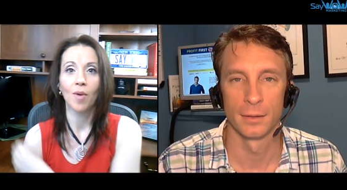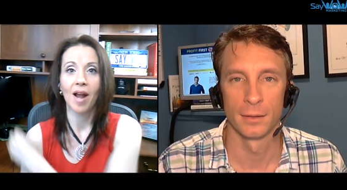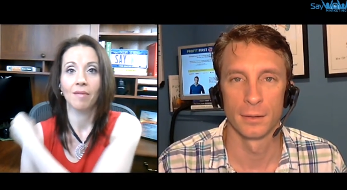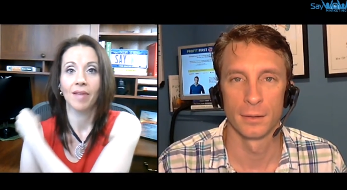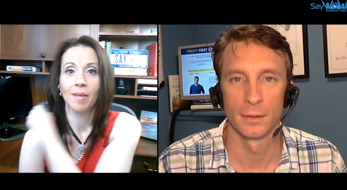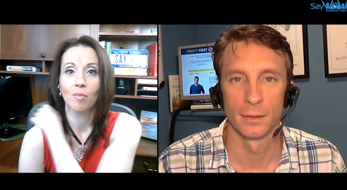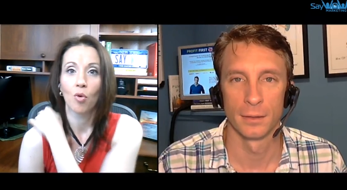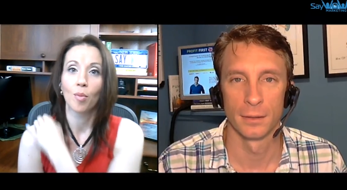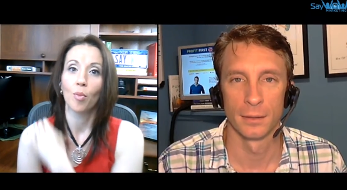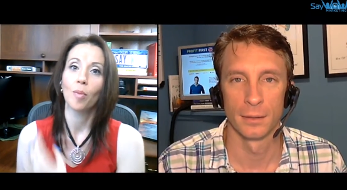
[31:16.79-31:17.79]
Speaker 1: and getting more and
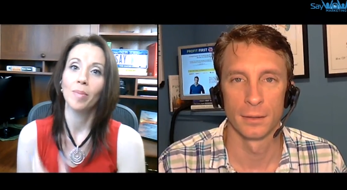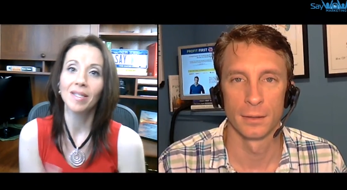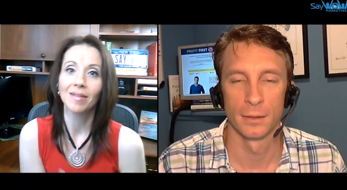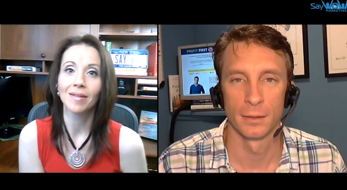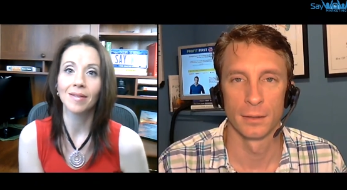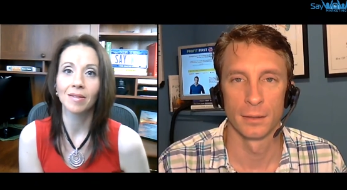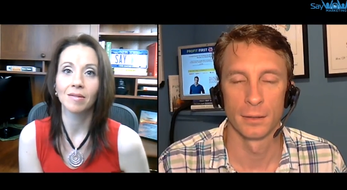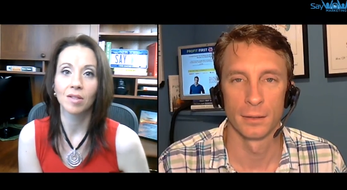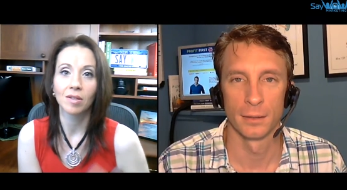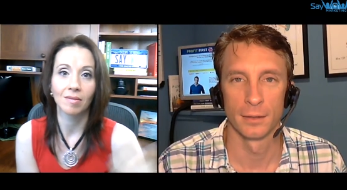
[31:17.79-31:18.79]
more business and
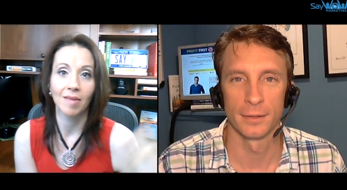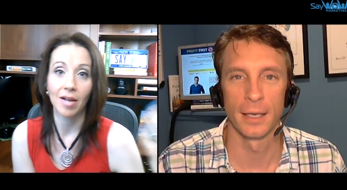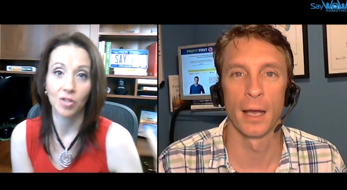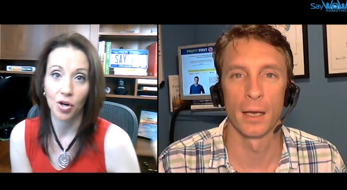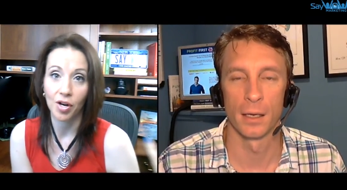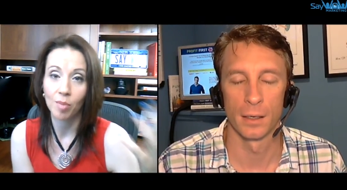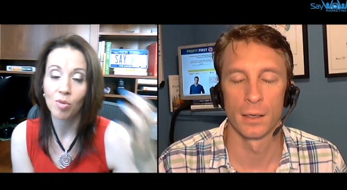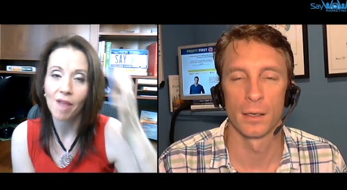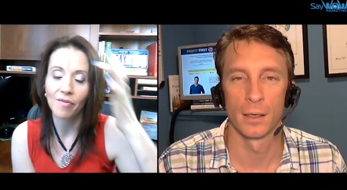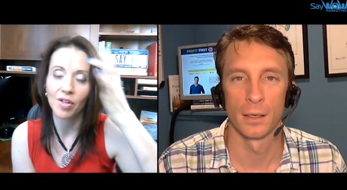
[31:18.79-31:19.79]
just not turn
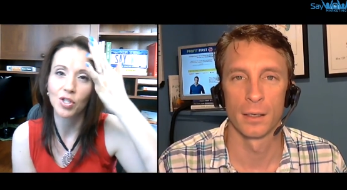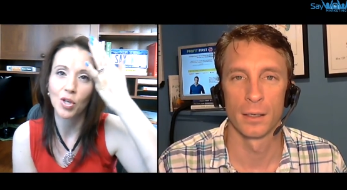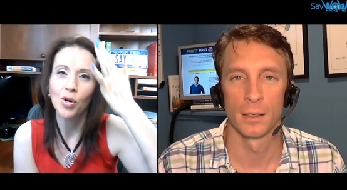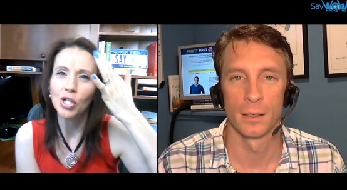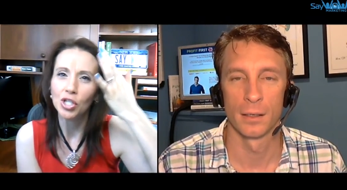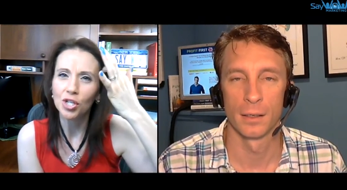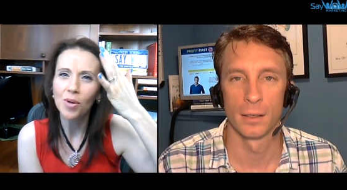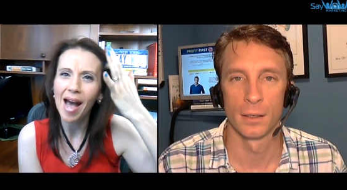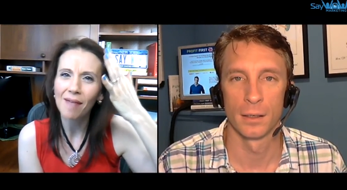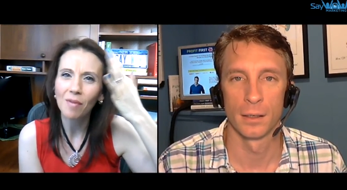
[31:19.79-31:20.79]
Okay, yeah. So, do you
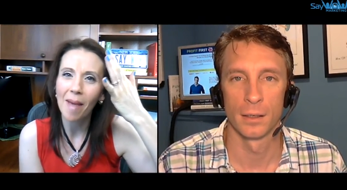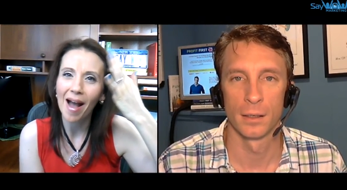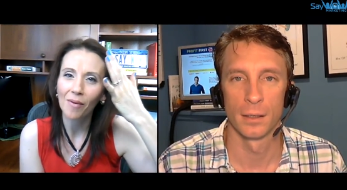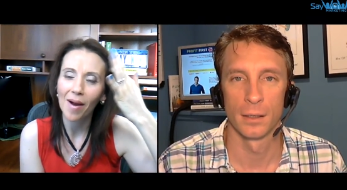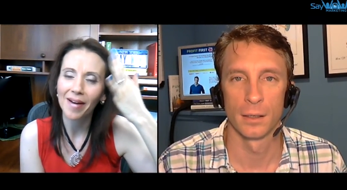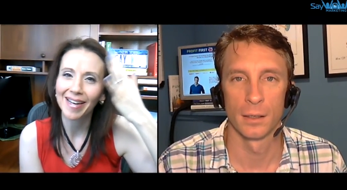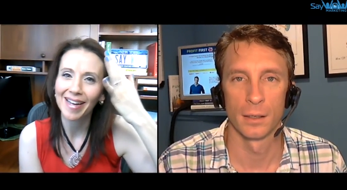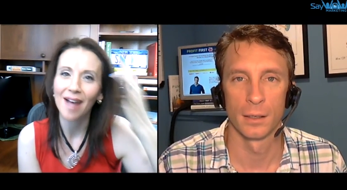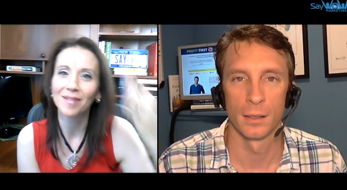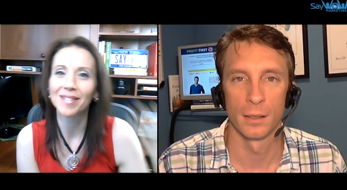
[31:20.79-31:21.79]
have a background in
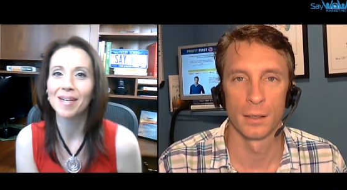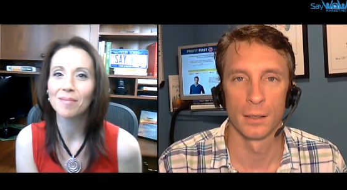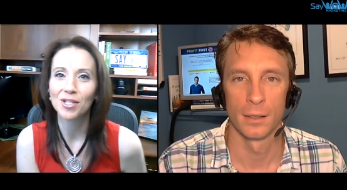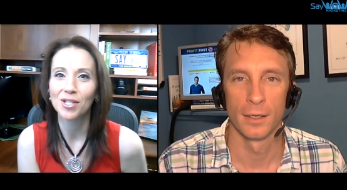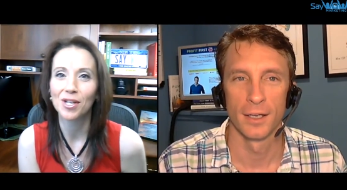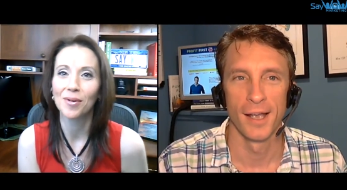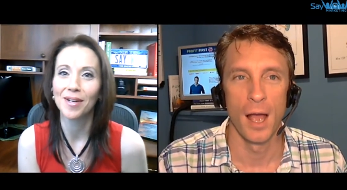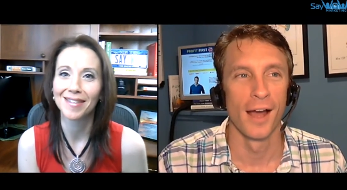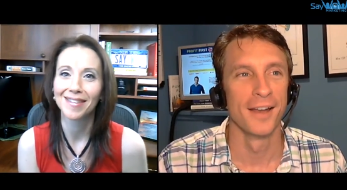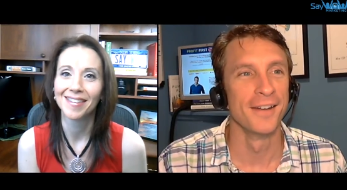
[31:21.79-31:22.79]
accounting? I'm just curious.
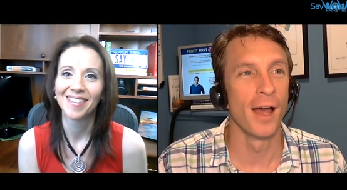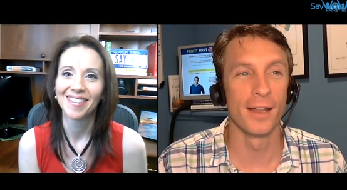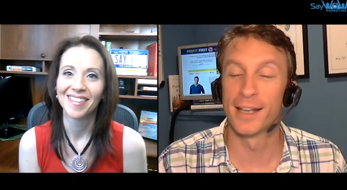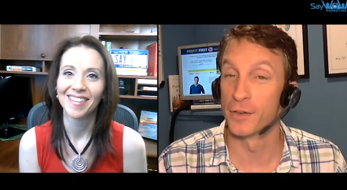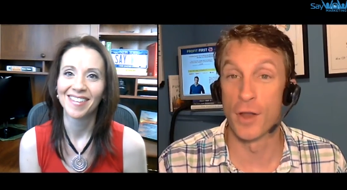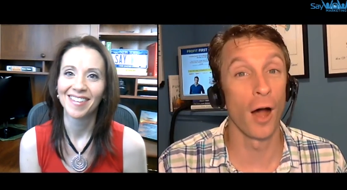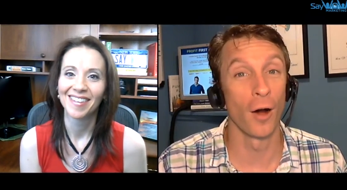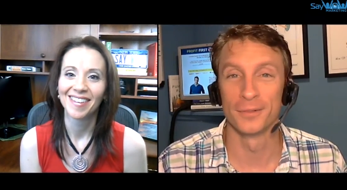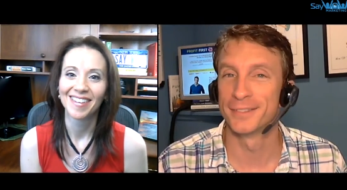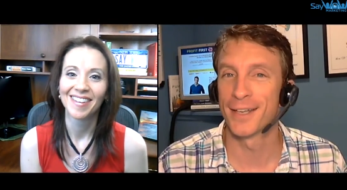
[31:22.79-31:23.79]
Speaker 2: No,
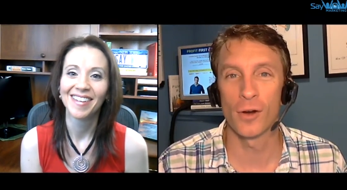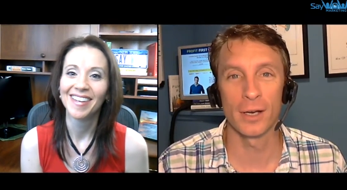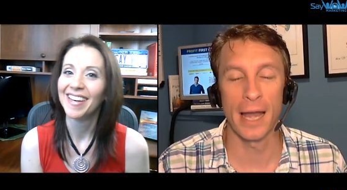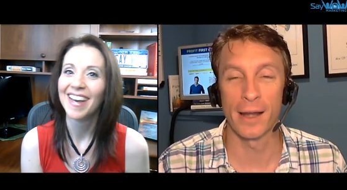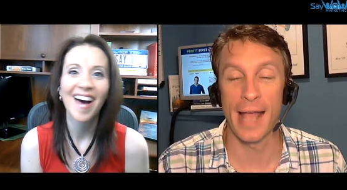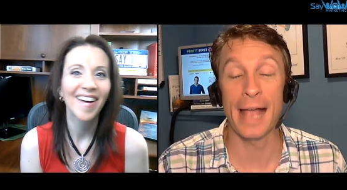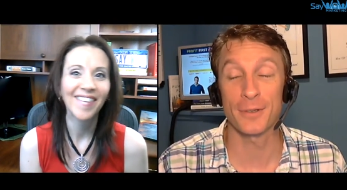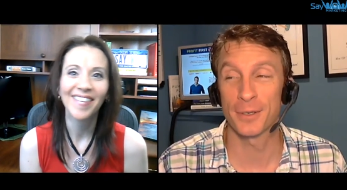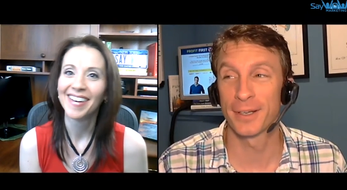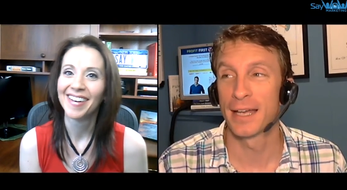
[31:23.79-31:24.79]
no, no accounting.
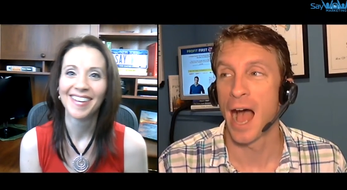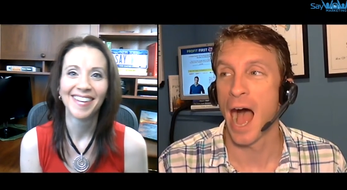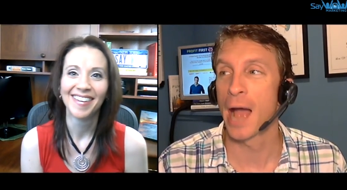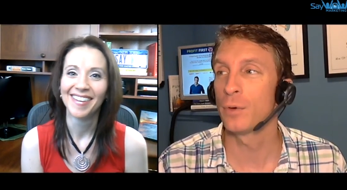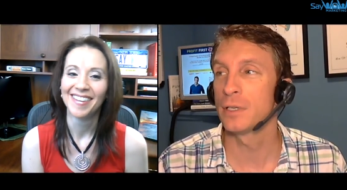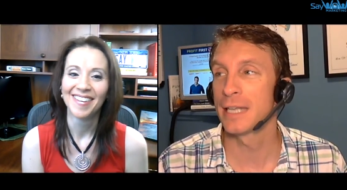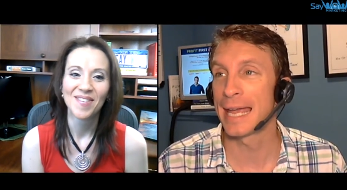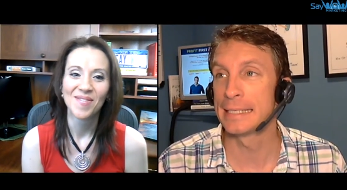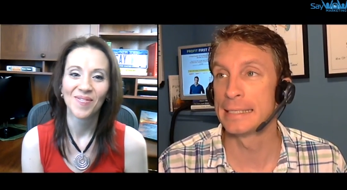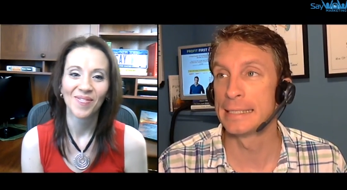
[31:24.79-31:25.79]
Actually, I was
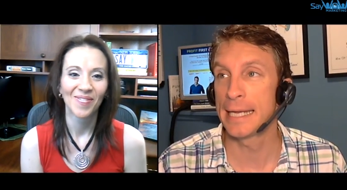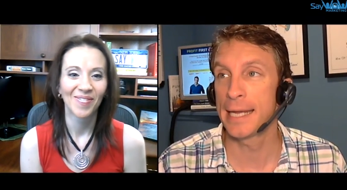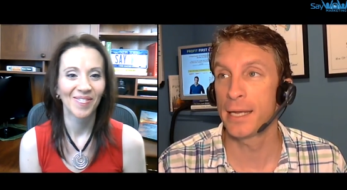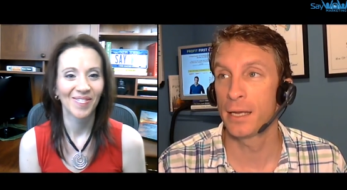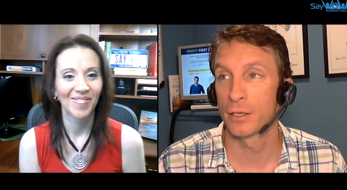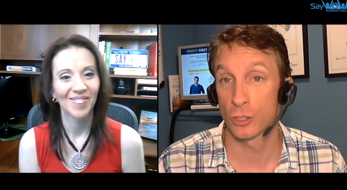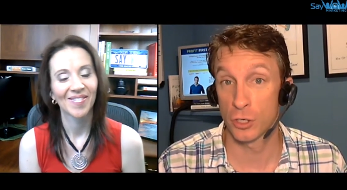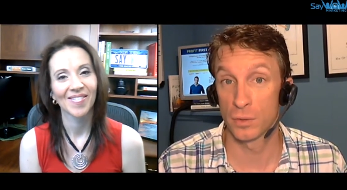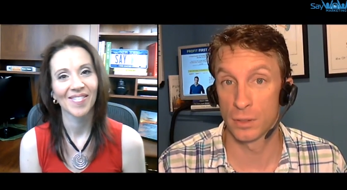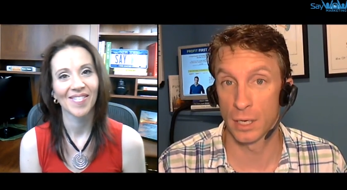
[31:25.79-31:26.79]
a D
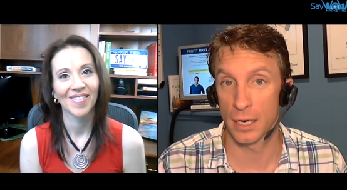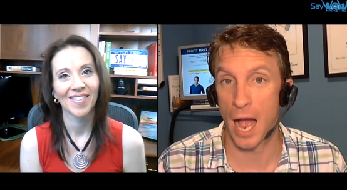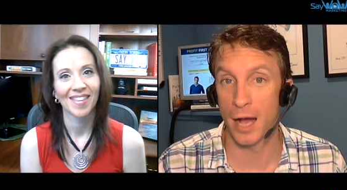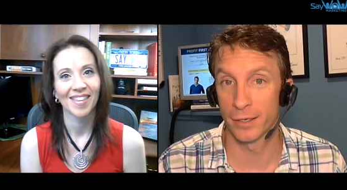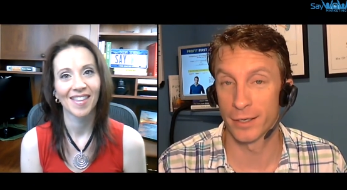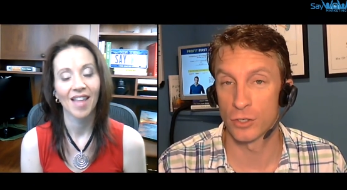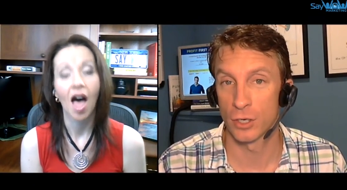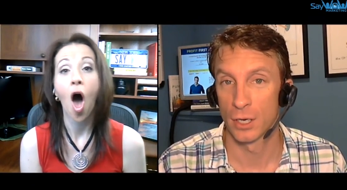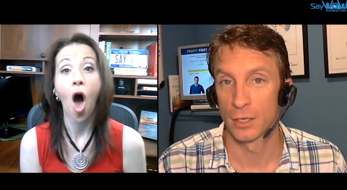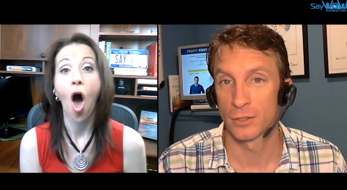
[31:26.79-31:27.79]
student in college.
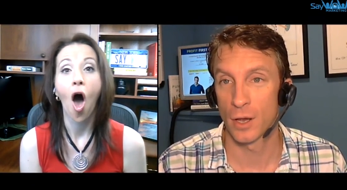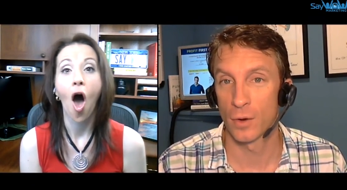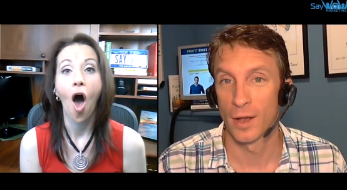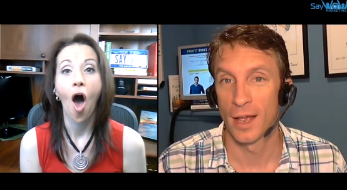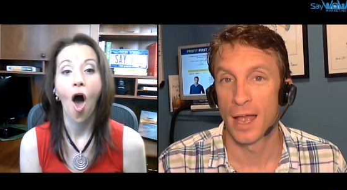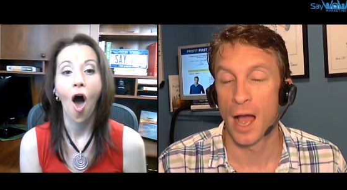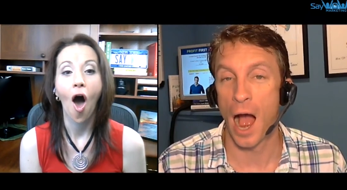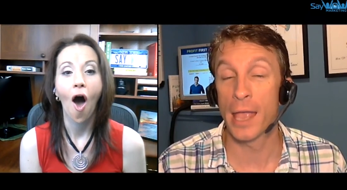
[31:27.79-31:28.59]
So, I,